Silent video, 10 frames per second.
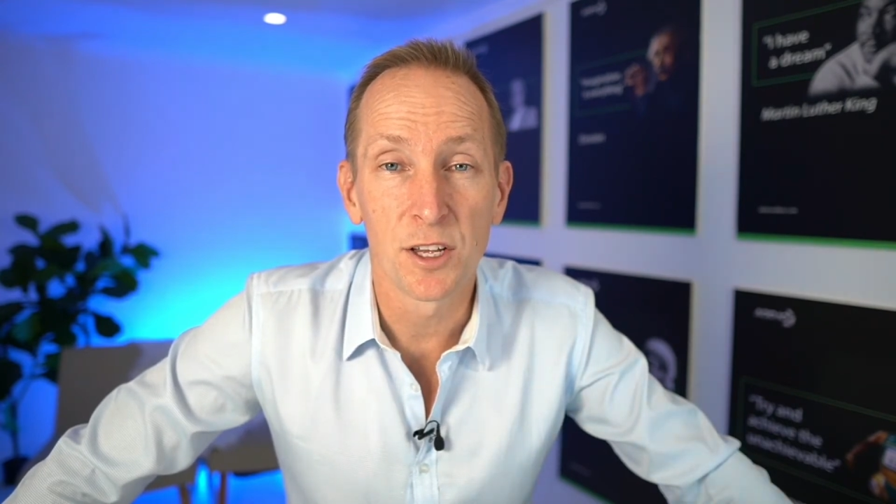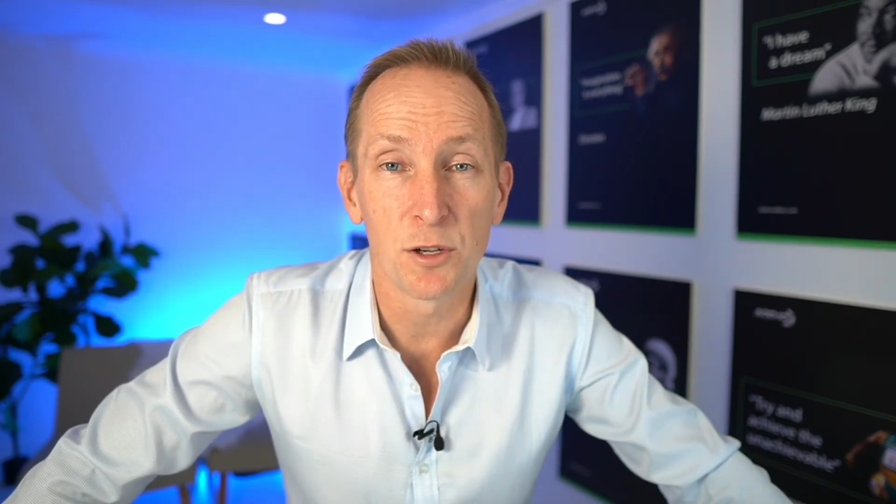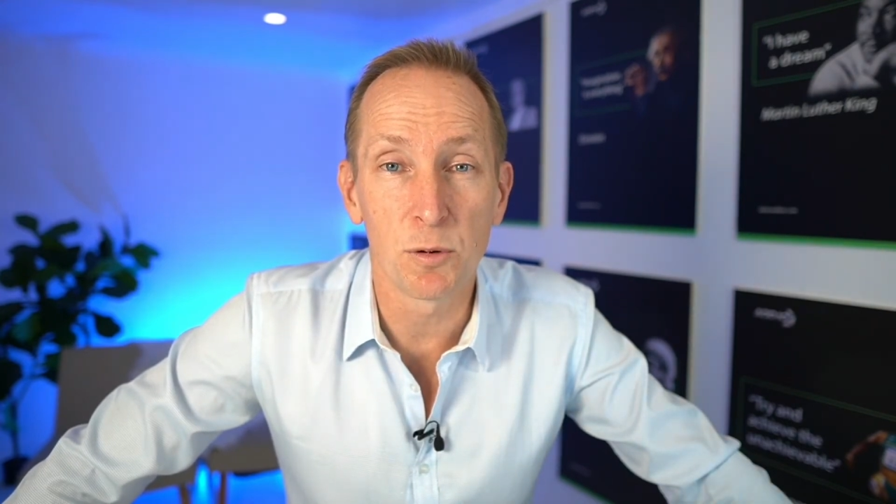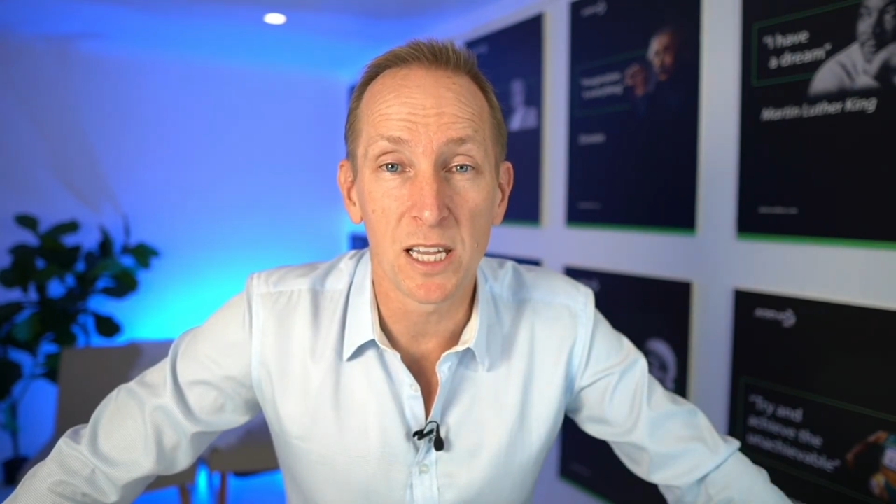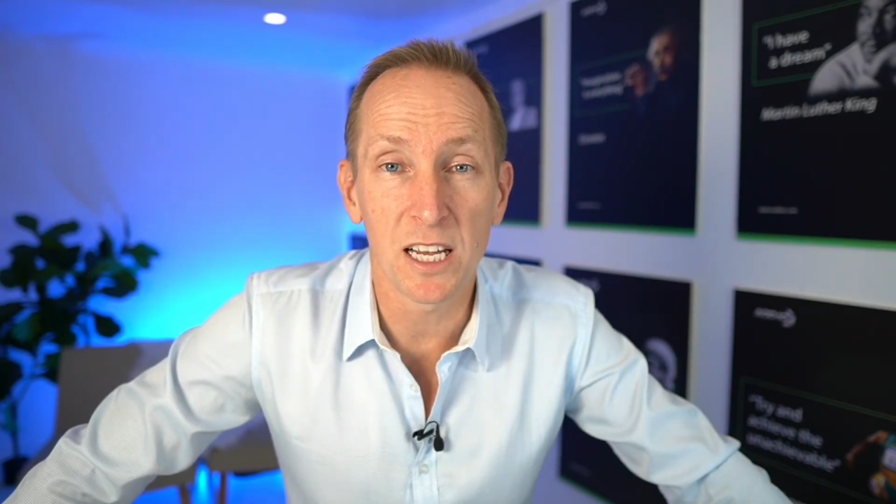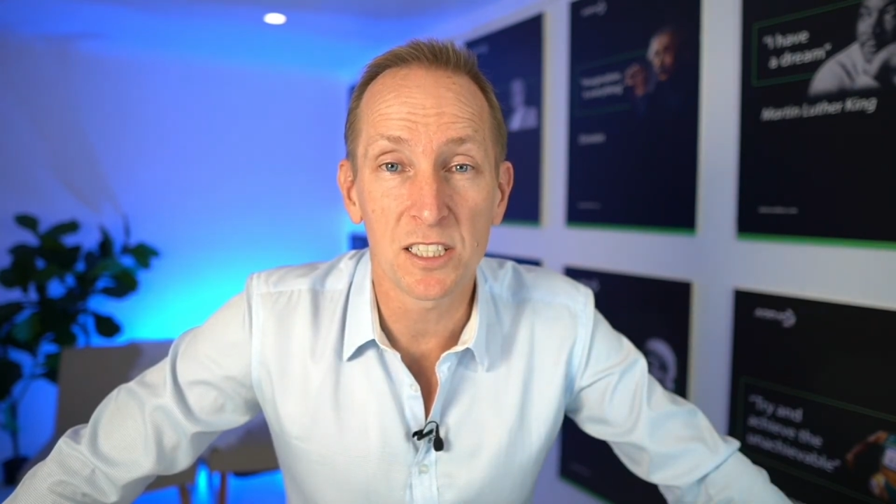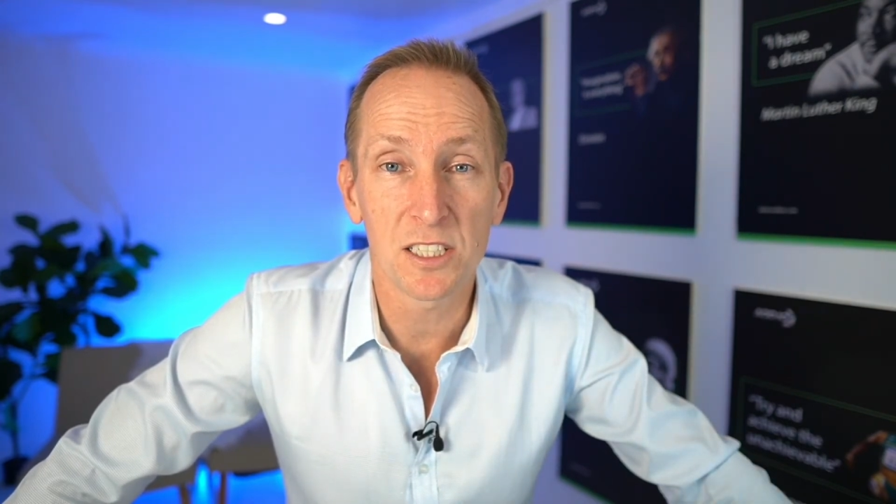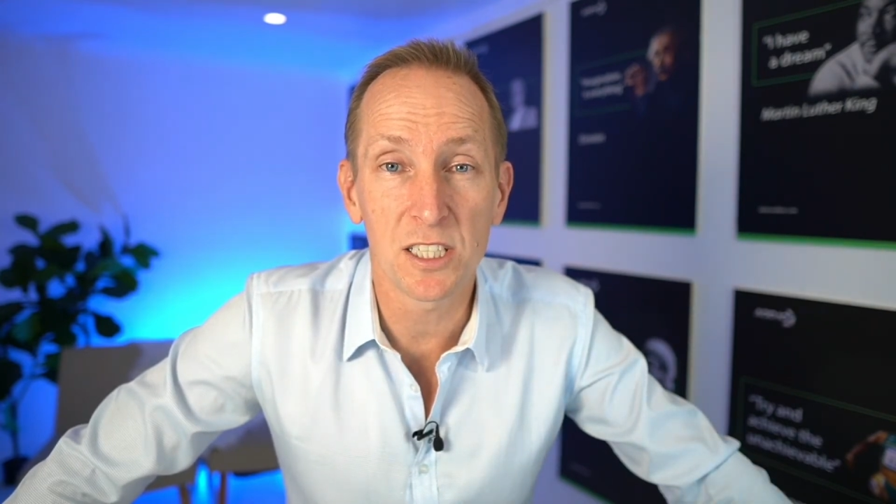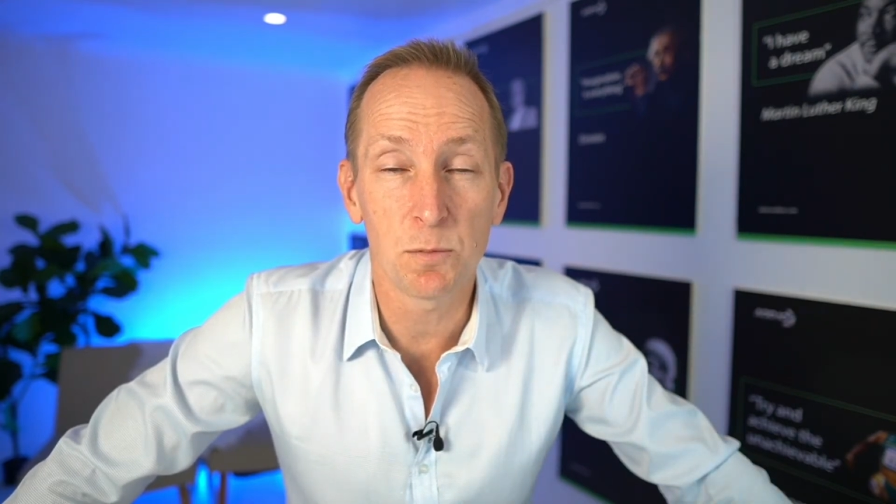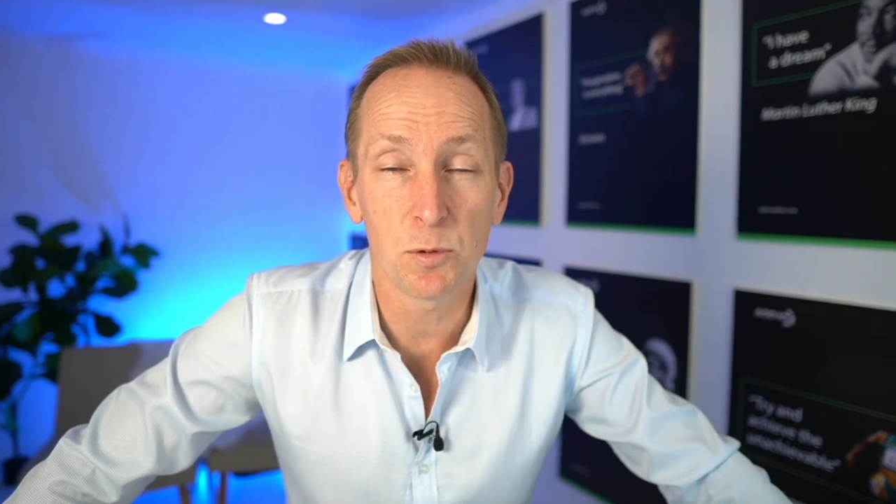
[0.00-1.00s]
The
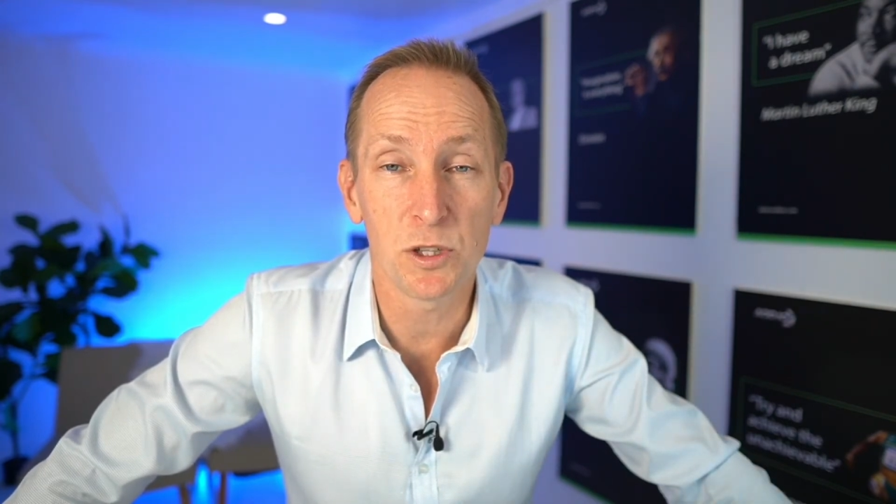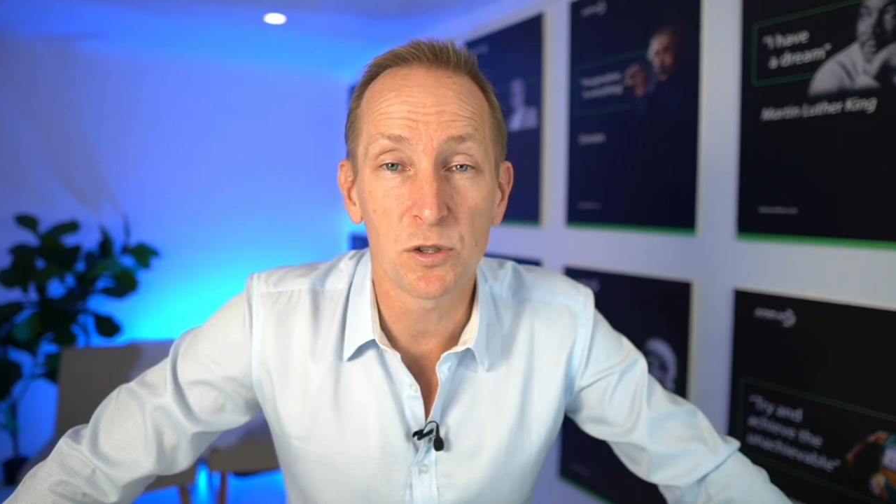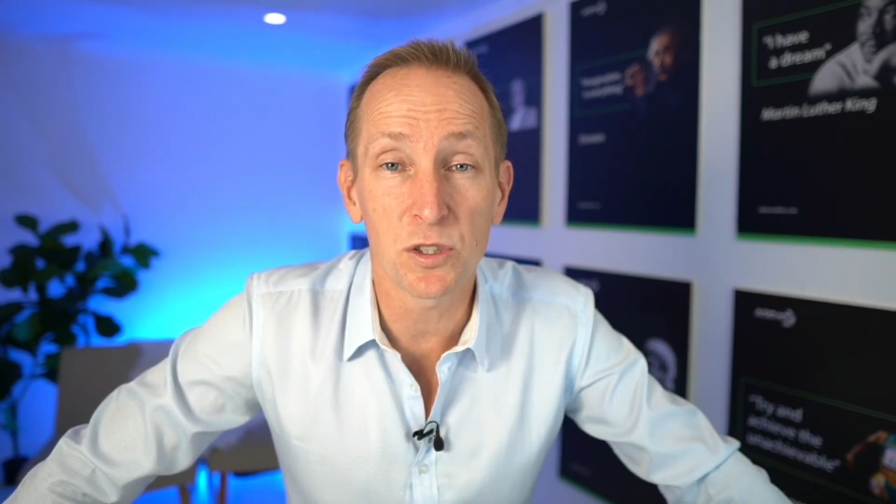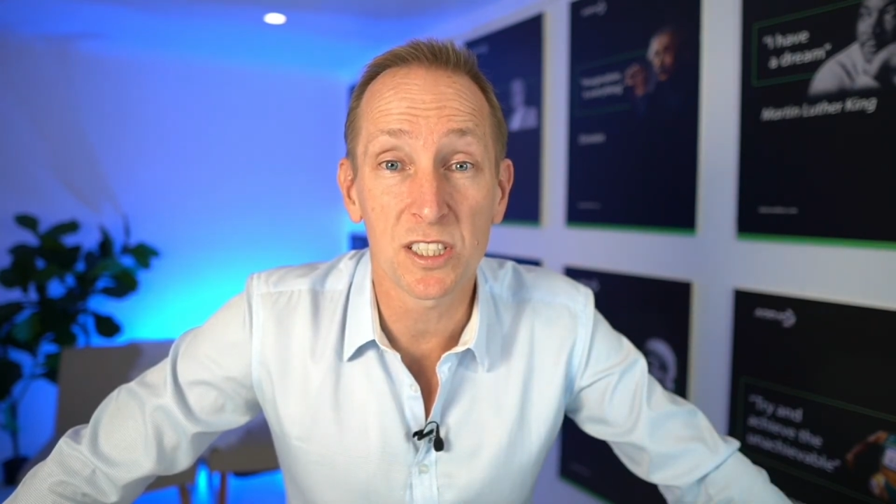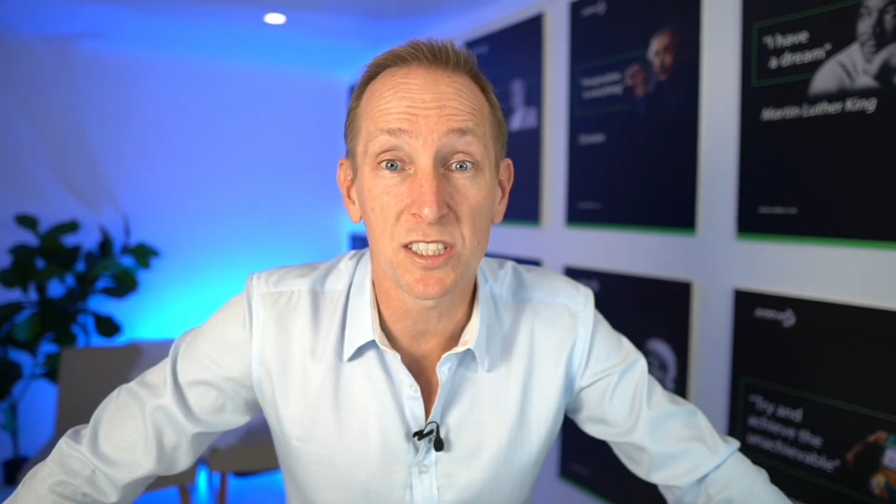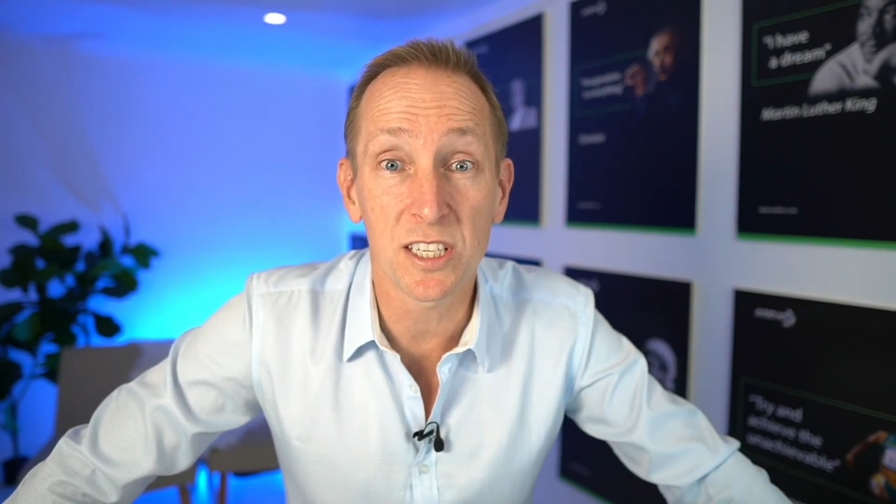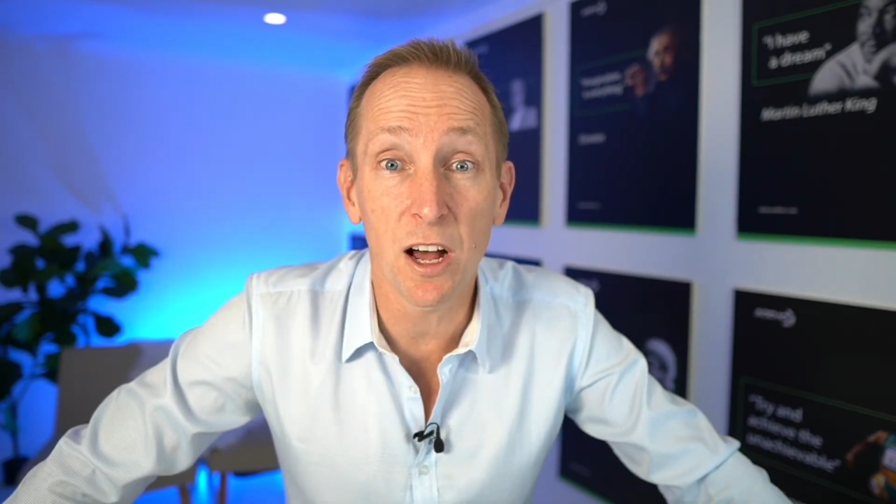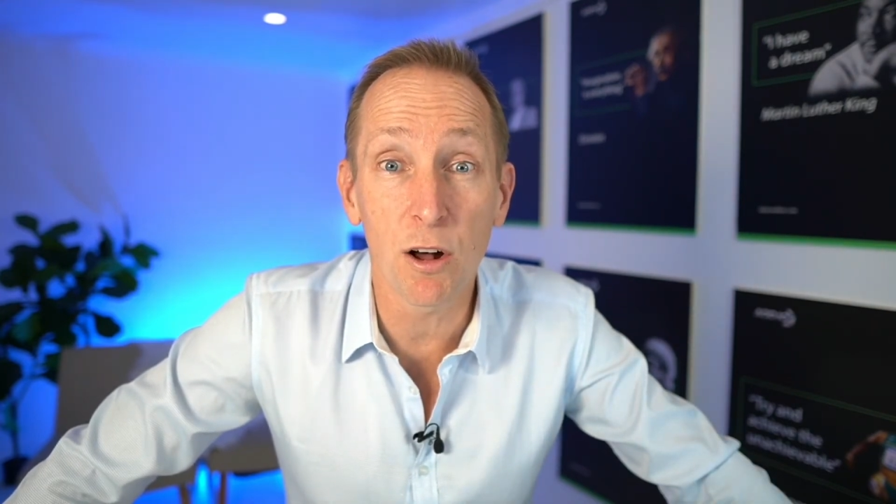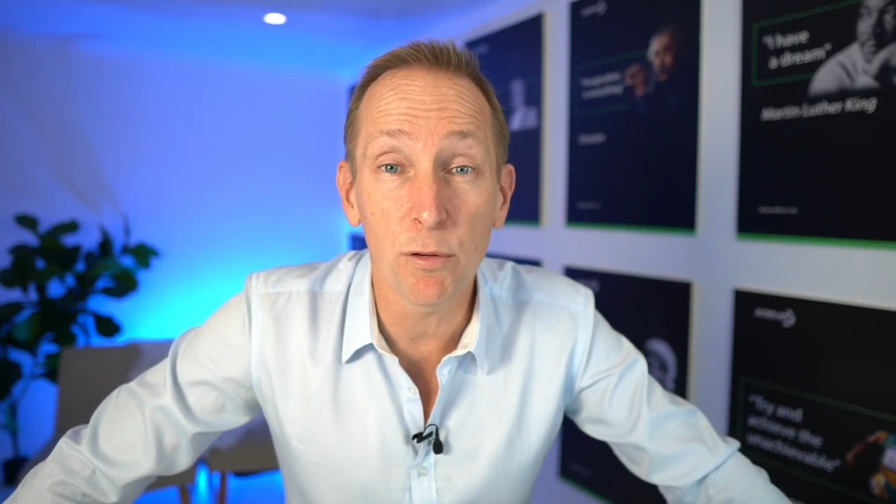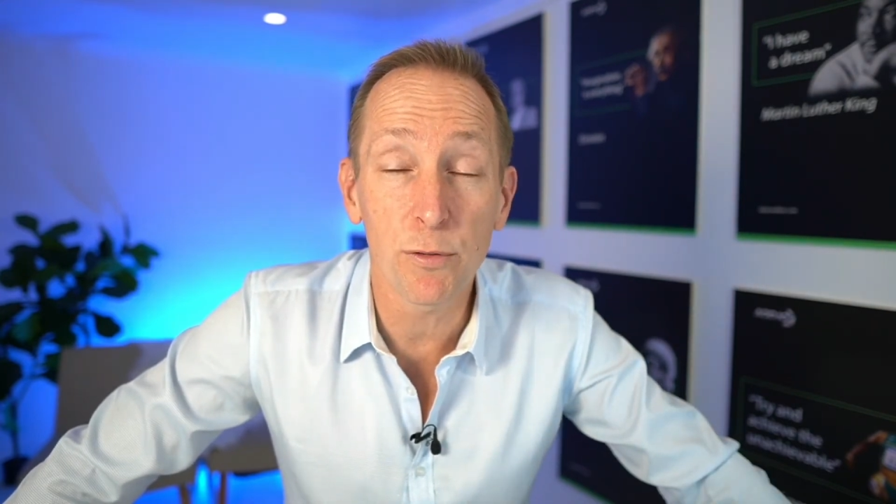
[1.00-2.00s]
relationship with
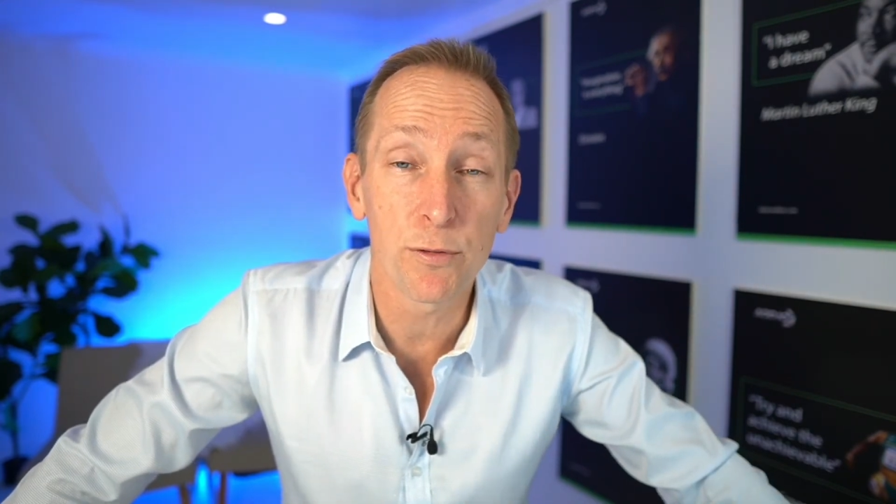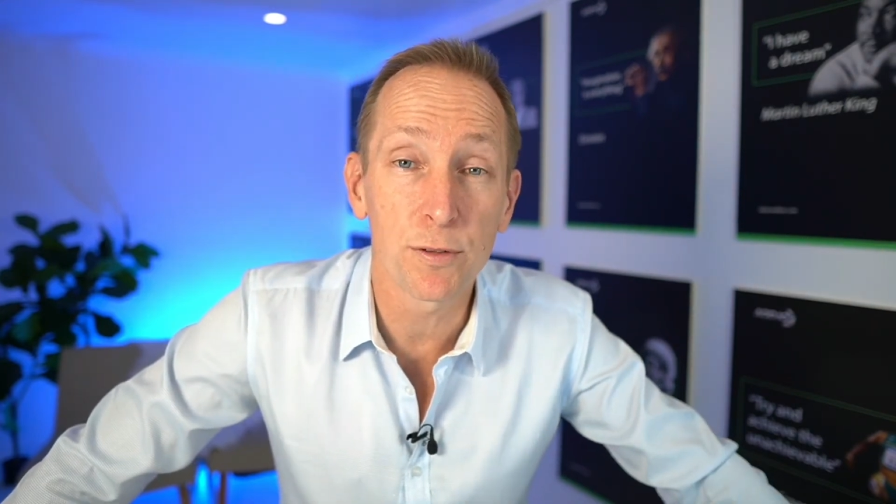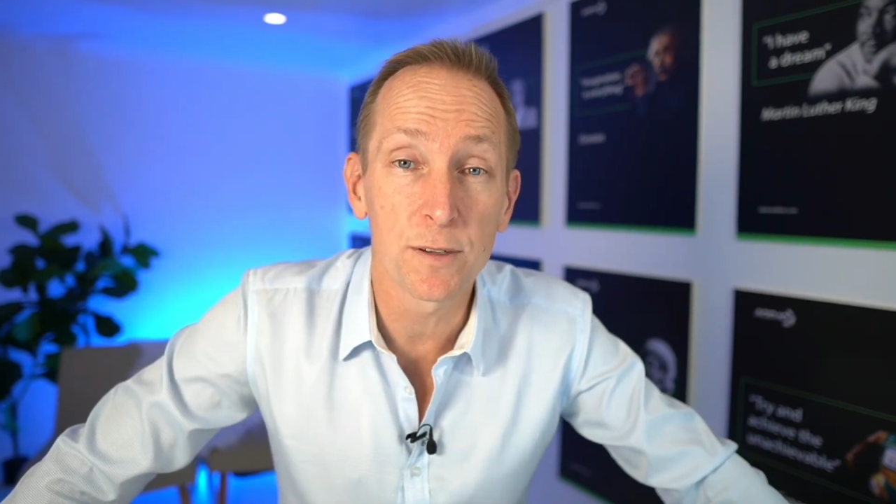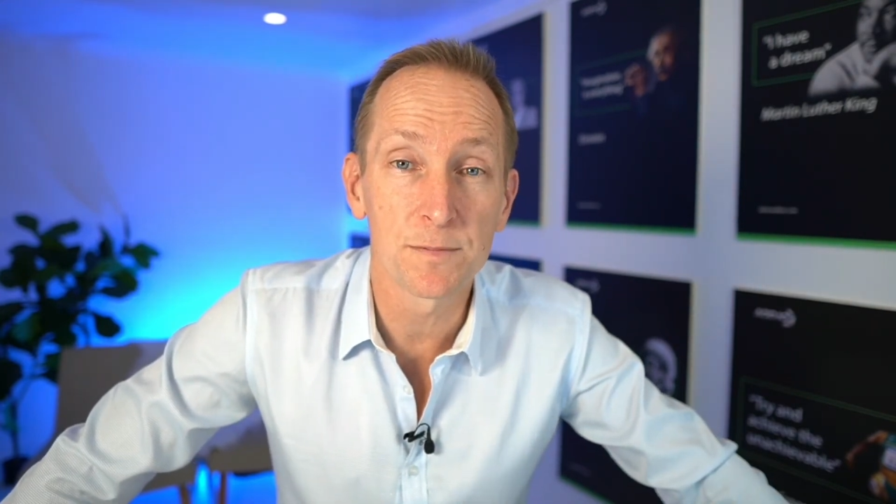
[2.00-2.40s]
yourself?